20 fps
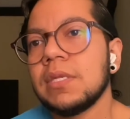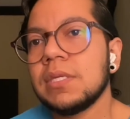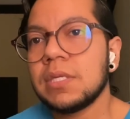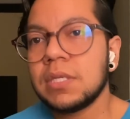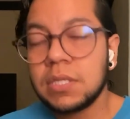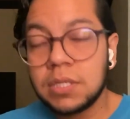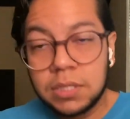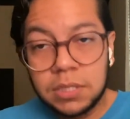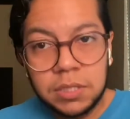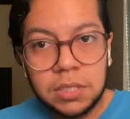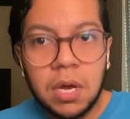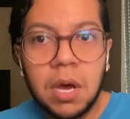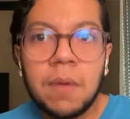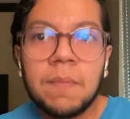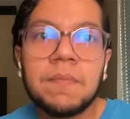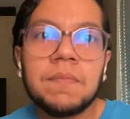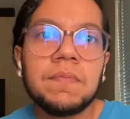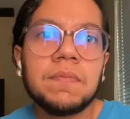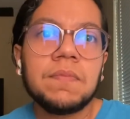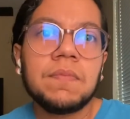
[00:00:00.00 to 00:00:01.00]

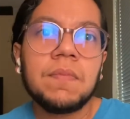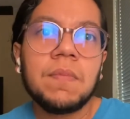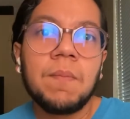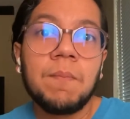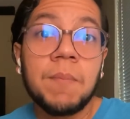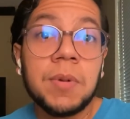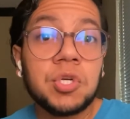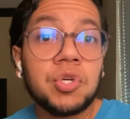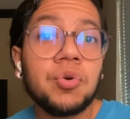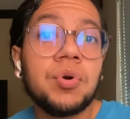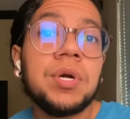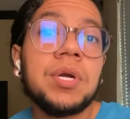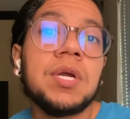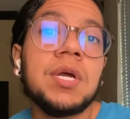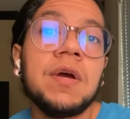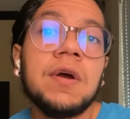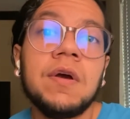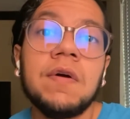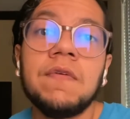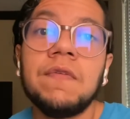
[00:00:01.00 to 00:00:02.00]
some majority
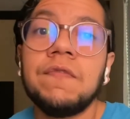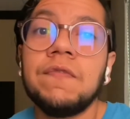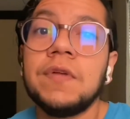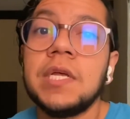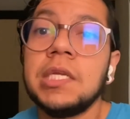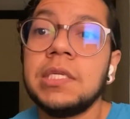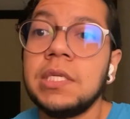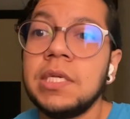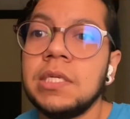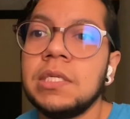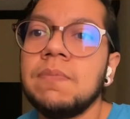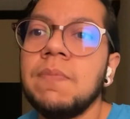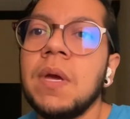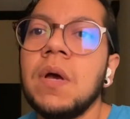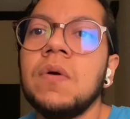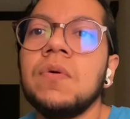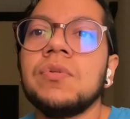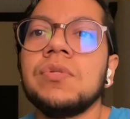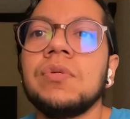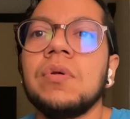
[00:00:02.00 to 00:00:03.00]
of cis
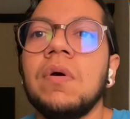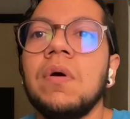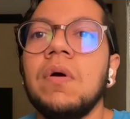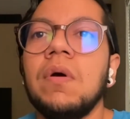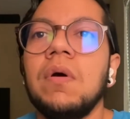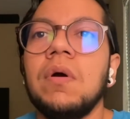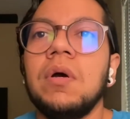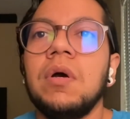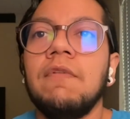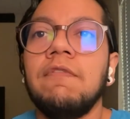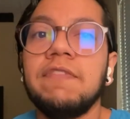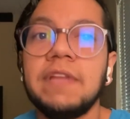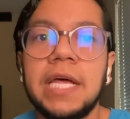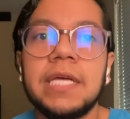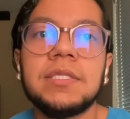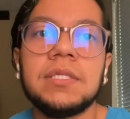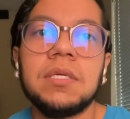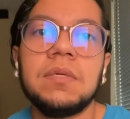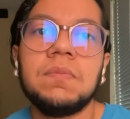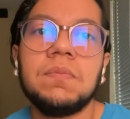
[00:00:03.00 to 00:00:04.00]
males
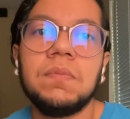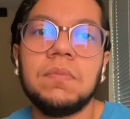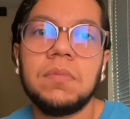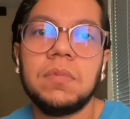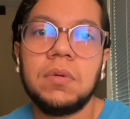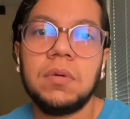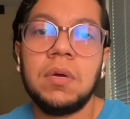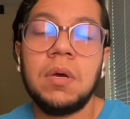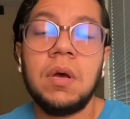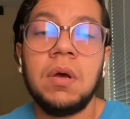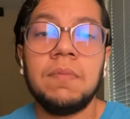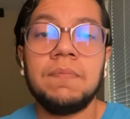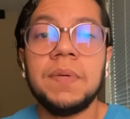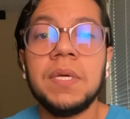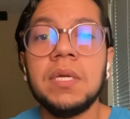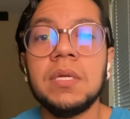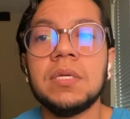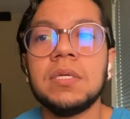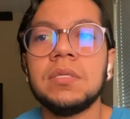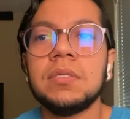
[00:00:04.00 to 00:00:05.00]
flaccid
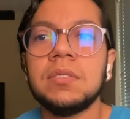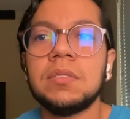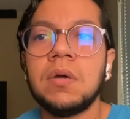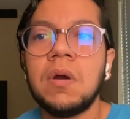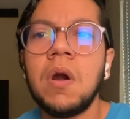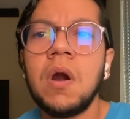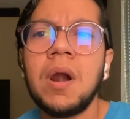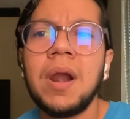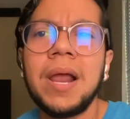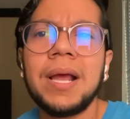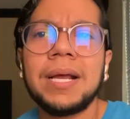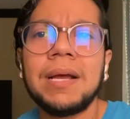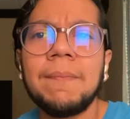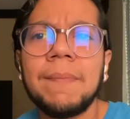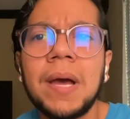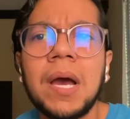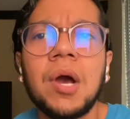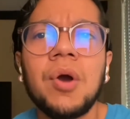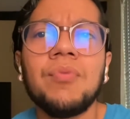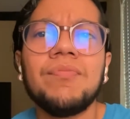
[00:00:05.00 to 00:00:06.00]
penis are like
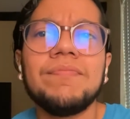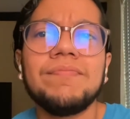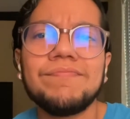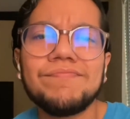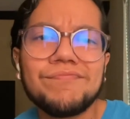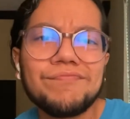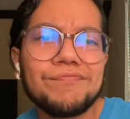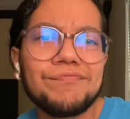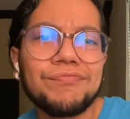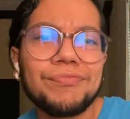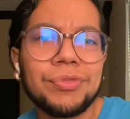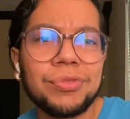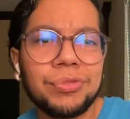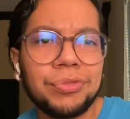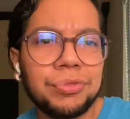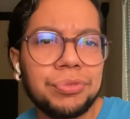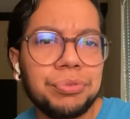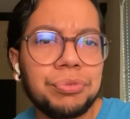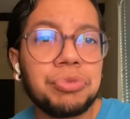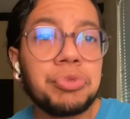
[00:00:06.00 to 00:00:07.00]
about
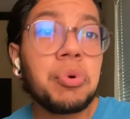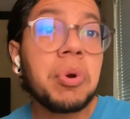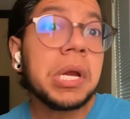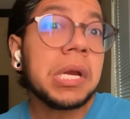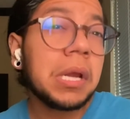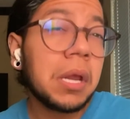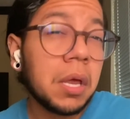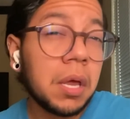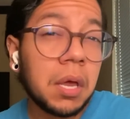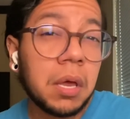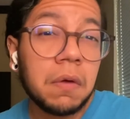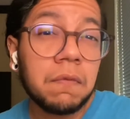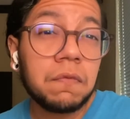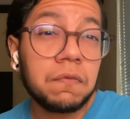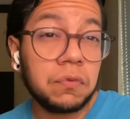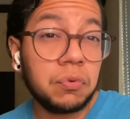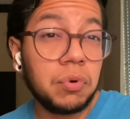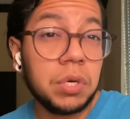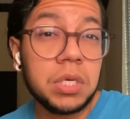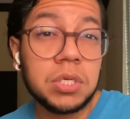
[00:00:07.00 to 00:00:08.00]
3.5,
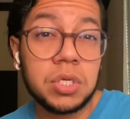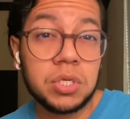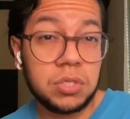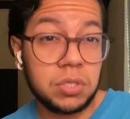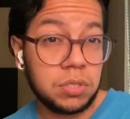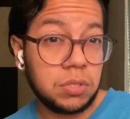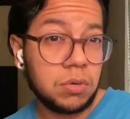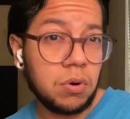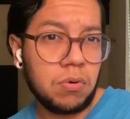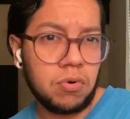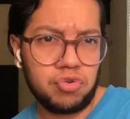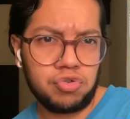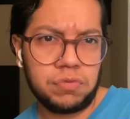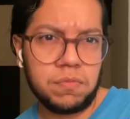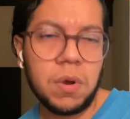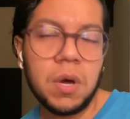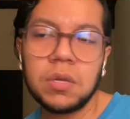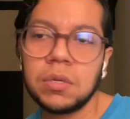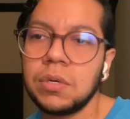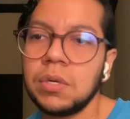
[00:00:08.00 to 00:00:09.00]
3 inches or
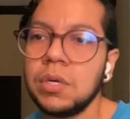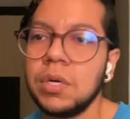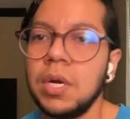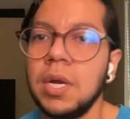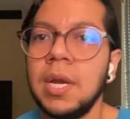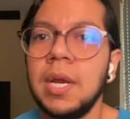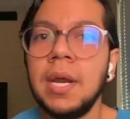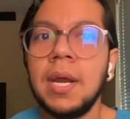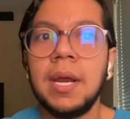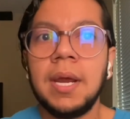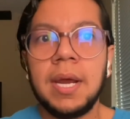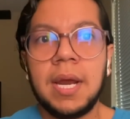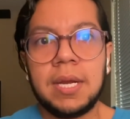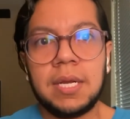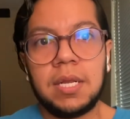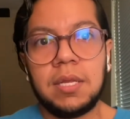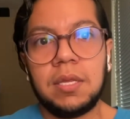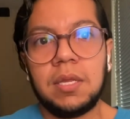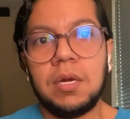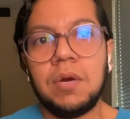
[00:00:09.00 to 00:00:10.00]
smaller, and
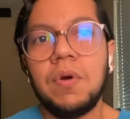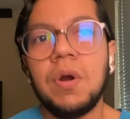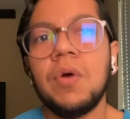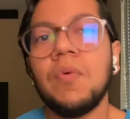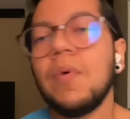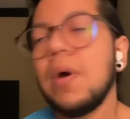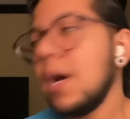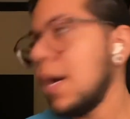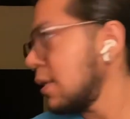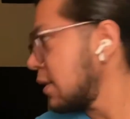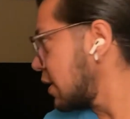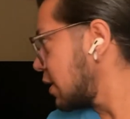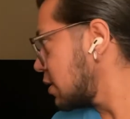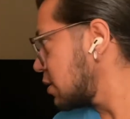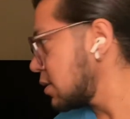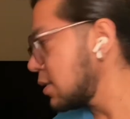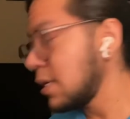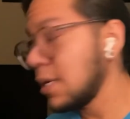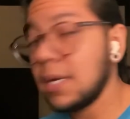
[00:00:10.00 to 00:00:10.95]
then they grow, unless